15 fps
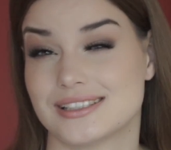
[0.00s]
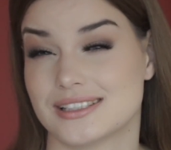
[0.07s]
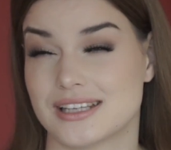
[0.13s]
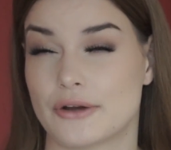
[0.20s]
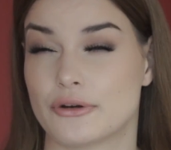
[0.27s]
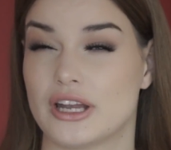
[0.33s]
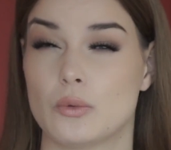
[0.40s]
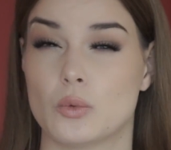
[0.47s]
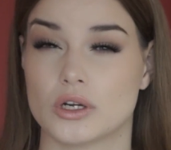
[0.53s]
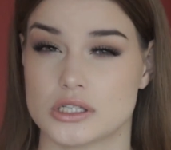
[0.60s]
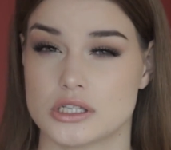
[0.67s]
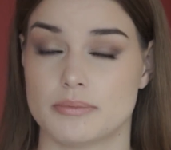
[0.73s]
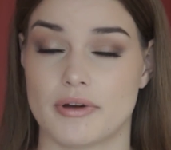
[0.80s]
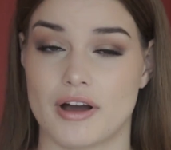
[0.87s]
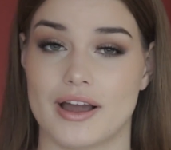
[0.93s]
necessarily want
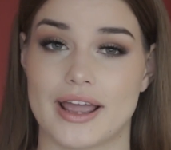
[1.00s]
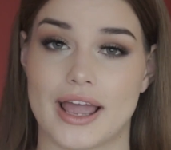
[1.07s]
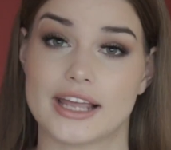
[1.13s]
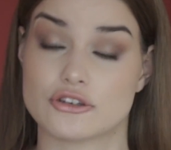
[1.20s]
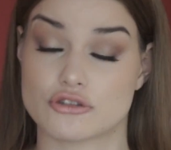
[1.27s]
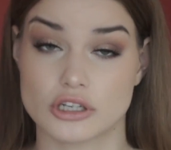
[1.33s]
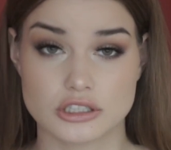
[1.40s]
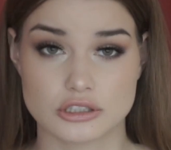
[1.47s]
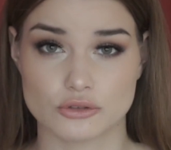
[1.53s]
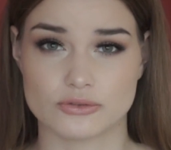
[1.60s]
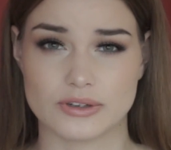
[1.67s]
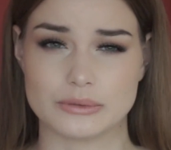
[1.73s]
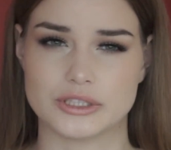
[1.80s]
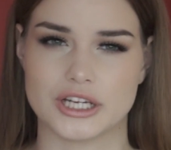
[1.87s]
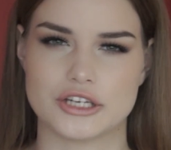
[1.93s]
to buy a drugstore
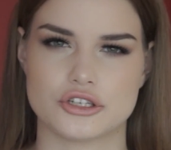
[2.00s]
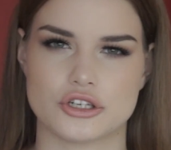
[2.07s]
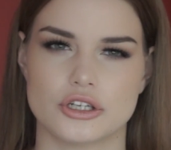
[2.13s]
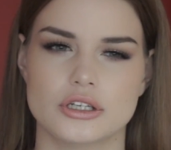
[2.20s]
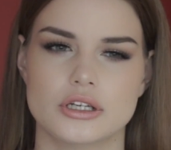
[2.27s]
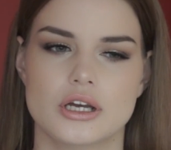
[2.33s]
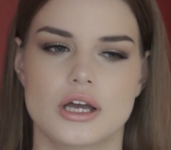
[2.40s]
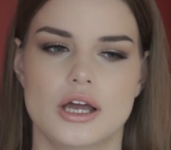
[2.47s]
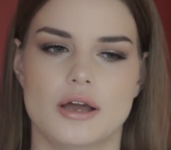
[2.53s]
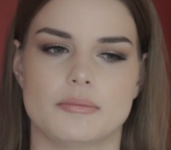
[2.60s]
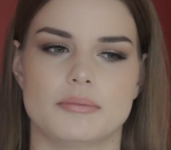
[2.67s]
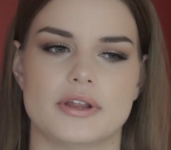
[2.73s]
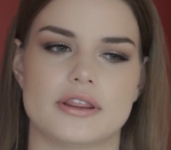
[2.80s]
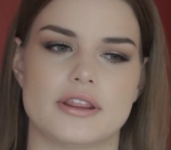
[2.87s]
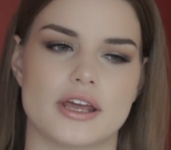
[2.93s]
foundation,
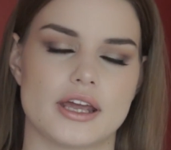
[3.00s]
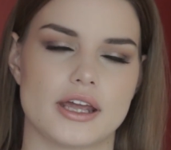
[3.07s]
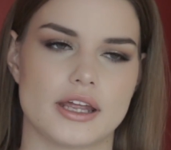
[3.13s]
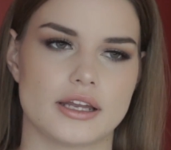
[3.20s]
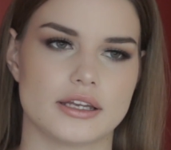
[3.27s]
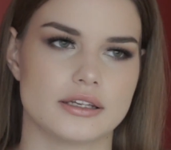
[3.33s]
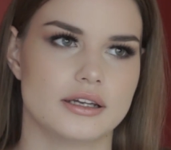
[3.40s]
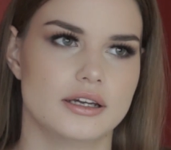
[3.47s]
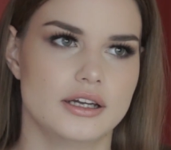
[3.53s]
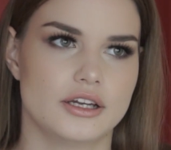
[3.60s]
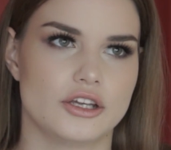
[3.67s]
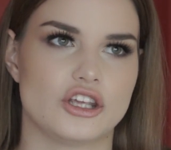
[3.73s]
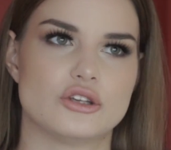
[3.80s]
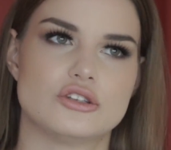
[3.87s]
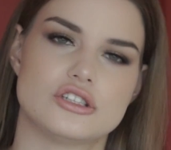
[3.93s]
but then
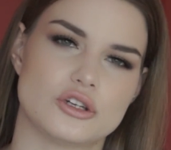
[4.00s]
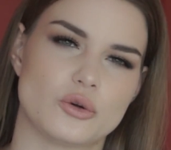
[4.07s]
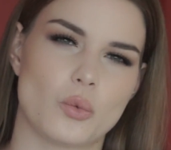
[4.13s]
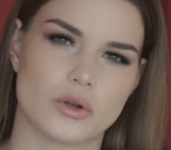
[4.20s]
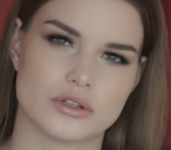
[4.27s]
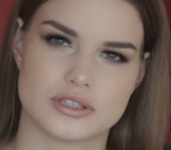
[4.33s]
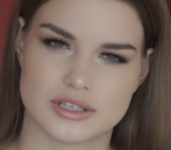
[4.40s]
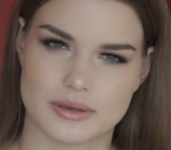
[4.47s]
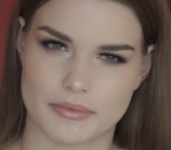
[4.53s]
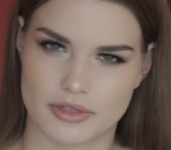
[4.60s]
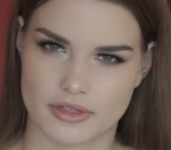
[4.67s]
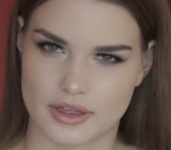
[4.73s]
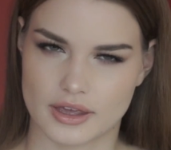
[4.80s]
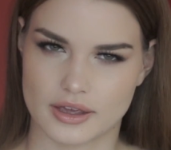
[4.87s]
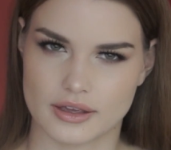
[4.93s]
you still want
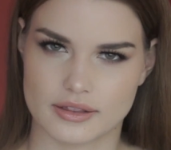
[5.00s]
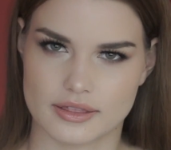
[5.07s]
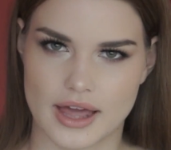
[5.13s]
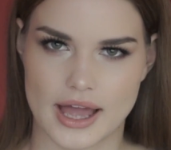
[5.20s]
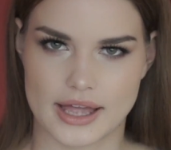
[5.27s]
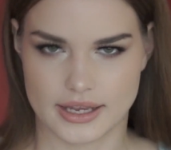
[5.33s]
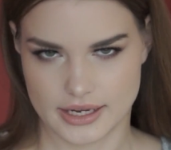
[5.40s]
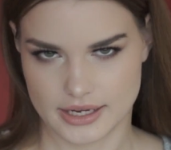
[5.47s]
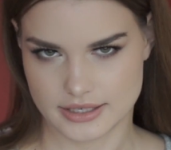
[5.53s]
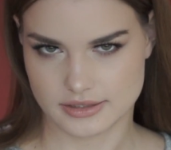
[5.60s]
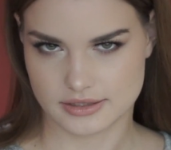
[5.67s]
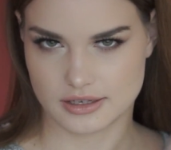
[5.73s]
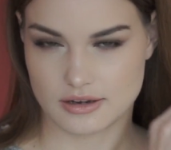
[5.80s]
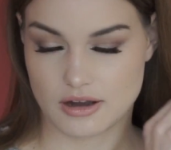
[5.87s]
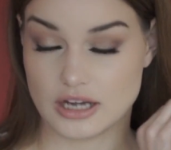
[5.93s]
something that
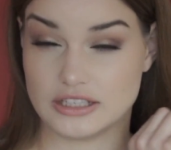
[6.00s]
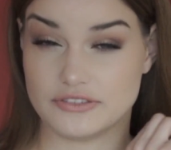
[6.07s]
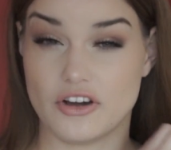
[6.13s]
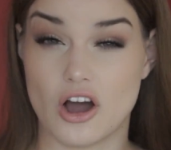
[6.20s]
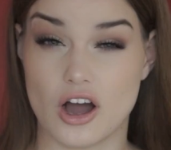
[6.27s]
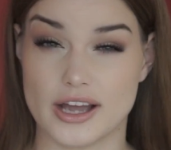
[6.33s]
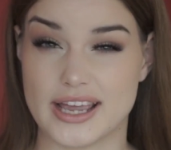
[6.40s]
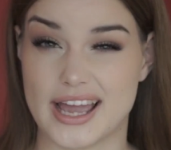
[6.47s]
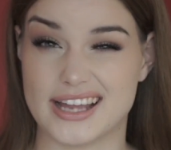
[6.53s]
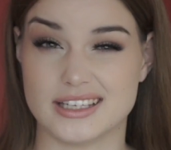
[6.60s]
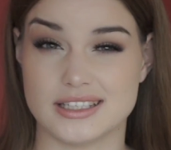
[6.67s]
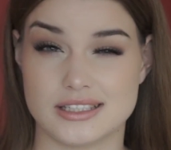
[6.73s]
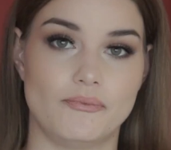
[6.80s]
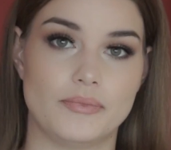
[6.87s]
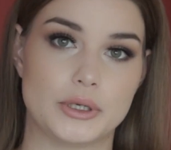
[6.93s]
is kind of
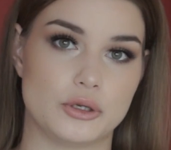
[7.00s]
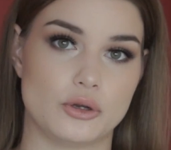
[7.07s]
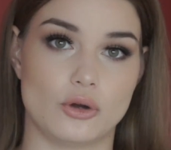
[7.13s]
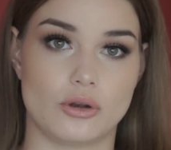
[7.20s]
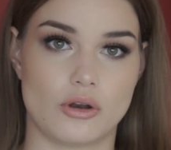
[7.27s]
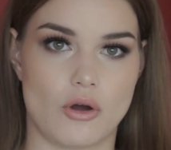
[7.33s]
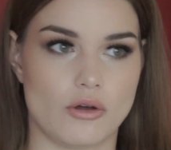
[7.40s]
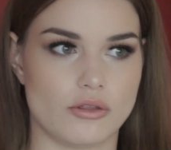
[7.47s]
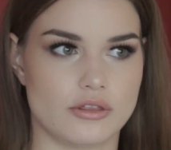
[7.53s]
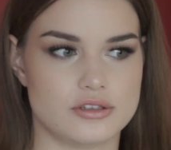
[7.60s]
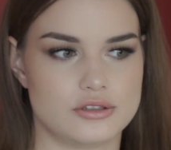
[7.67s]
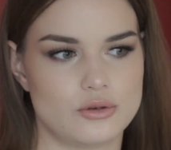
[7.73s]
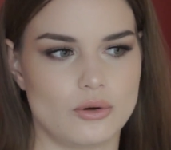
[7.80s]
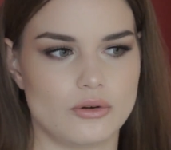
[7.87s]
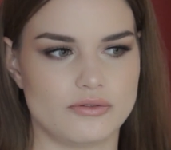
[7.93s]
high-end but not on the
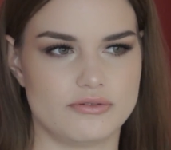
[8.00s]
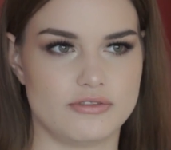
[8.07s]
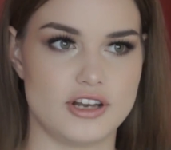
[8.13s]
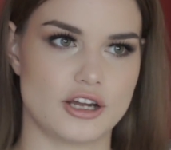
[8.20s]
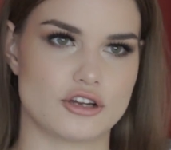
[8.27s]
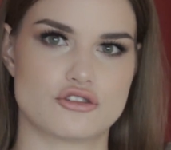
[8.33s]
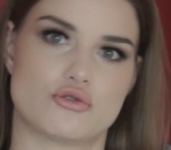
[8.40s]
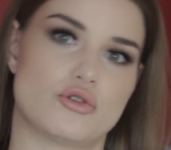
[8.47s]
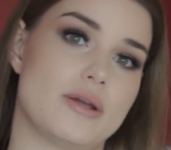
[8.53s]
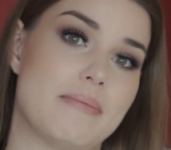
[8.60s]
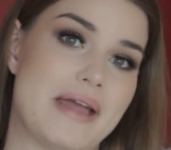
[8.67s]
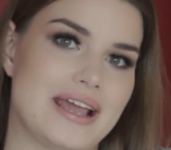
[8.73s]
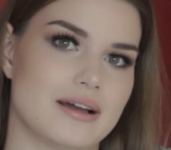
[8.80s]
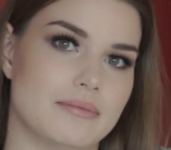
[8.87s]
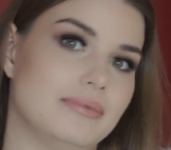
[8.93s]
sort of luxury
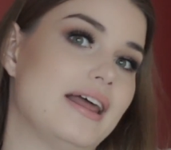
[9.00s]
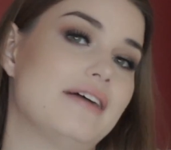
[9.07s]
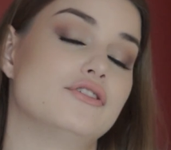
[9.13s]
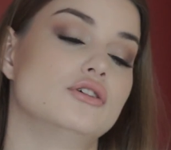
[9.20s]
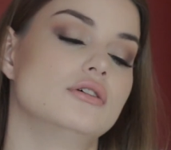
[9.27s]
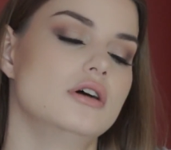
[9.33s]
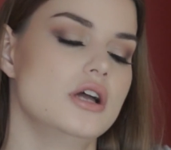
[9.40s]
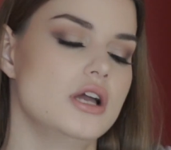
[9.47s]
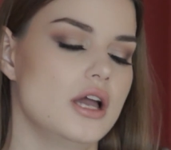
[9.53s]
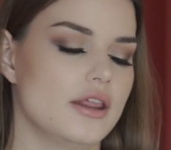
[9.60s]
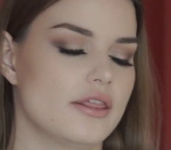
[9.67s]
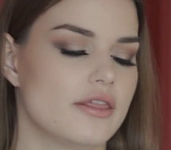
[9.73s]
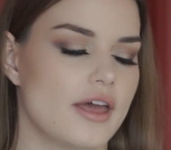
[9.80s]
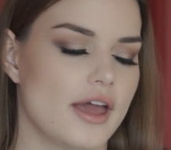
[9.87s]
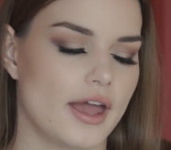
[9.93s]
makeup level,
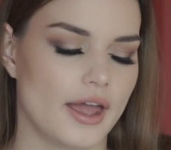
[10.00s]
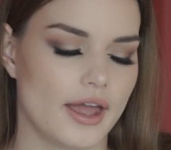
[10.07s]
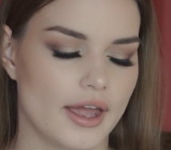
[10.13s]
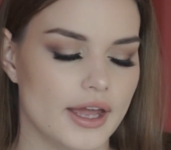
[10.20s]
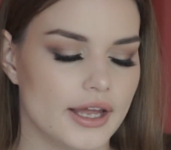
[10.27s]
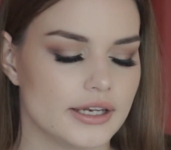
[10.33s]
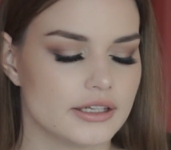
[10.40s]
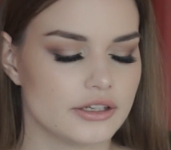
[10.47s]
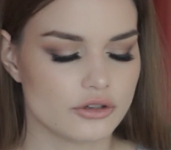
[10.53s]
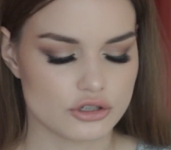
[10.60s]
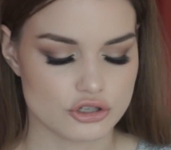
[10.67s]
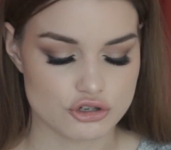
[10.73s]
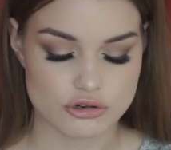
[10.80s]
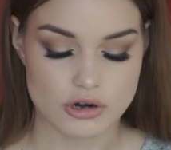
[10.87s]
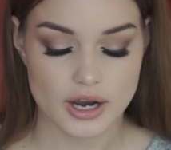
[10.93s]
then you
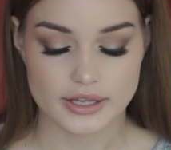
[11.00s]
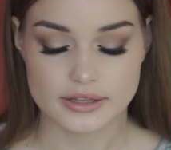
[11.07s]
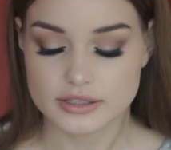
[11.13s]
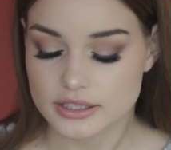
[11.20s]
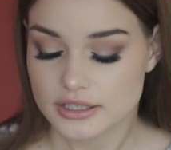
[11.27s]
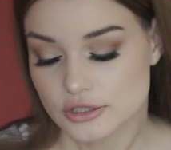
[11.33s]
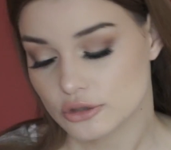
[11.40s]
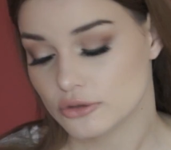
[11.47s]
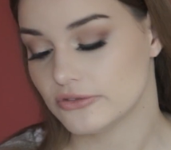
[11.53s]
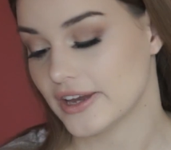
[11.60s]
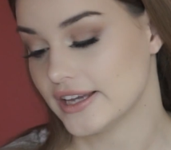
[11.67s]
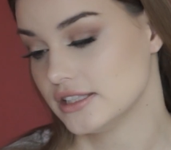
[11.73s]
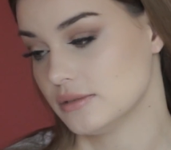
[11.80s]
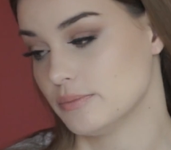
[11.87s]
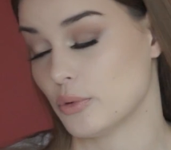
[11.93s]
can try the Too
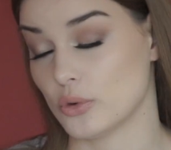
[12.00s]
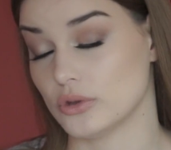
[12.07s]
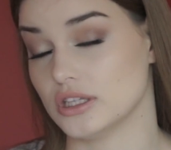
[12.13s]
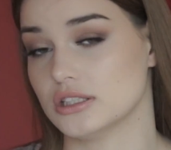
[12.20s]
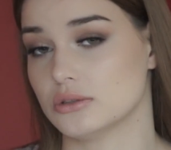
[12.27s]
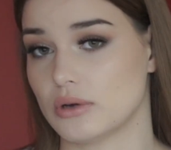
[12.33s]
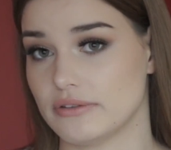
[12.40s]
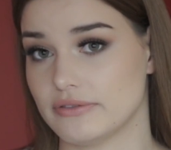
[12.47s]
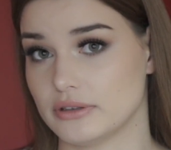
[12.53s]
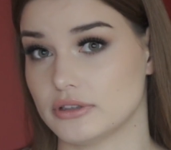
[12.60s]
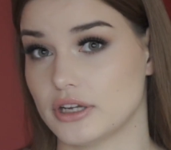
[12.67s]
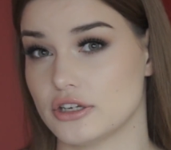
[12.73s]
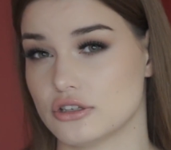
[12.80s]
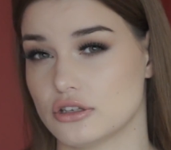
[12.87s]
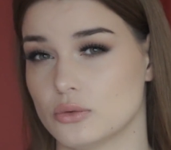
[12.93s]
Faced Born This Way
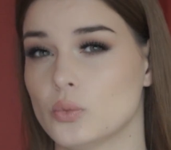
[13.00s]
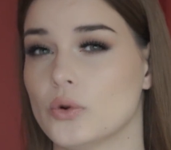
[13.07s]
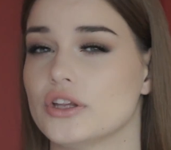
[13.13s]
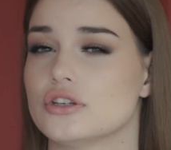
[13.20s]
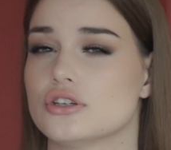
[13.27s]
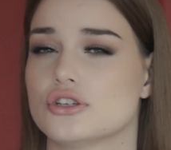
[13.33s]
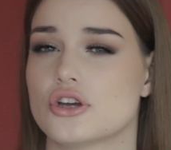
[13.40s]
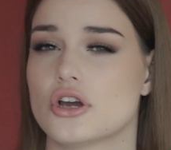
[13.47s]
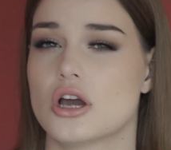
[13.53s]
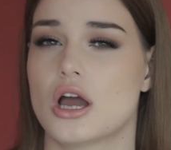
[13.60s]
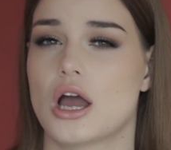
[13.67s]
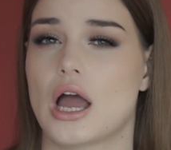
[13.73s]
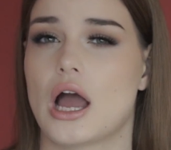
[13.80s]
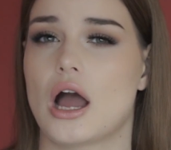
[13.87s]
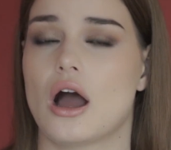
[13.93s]
foundation, which
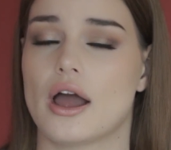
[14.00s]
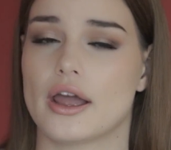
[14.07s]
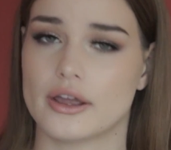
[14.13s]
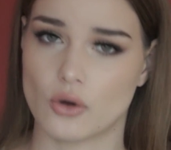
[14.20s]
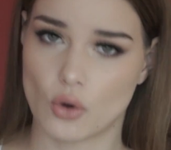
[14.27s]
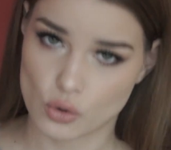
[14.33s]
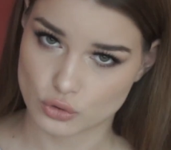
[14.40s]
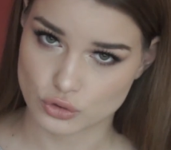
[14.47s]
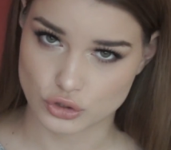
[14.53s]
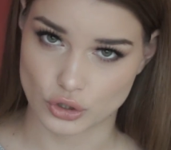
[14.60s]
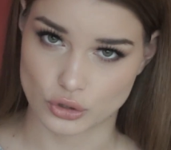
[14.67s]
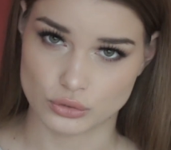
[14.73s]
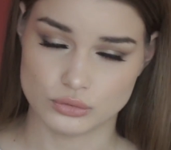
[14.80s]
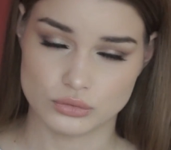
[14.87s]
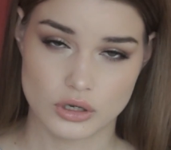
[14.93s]
I
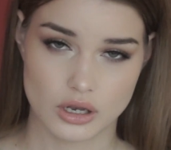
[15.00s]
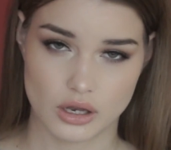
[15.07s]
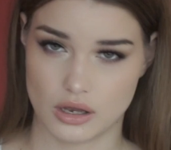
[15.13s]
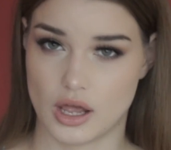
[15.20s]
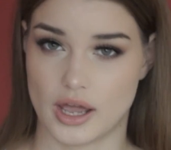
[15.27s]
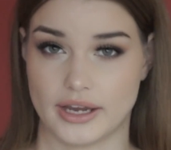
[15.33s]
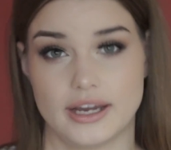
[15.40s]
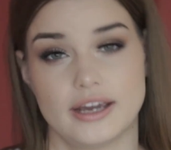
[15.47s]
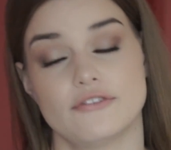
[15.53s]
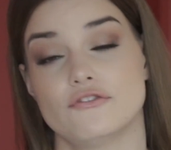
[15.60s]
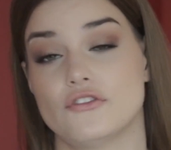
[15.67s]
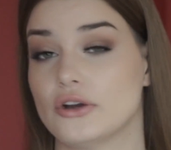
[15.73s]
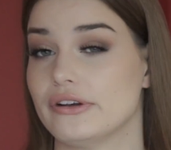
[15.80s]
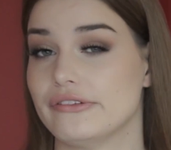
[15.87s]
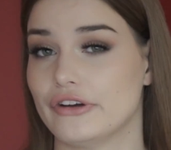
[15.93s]
also like
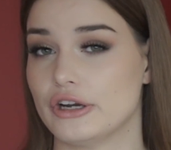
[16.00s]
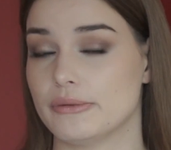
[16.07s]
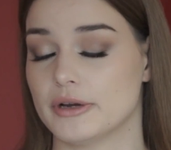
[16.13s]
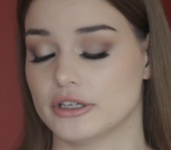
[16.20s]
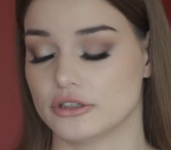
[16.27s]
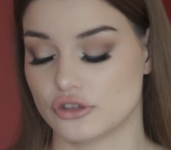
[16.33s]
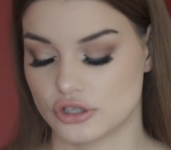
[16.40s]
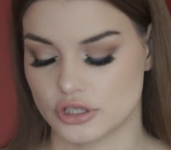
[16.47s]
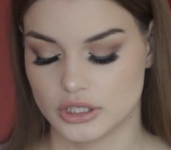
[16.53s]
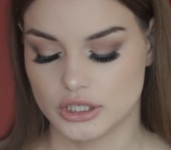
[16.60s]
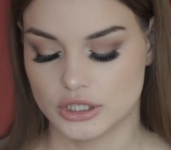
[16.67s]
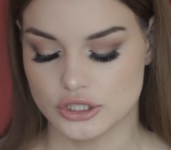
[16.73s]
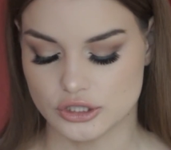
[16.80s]
very much.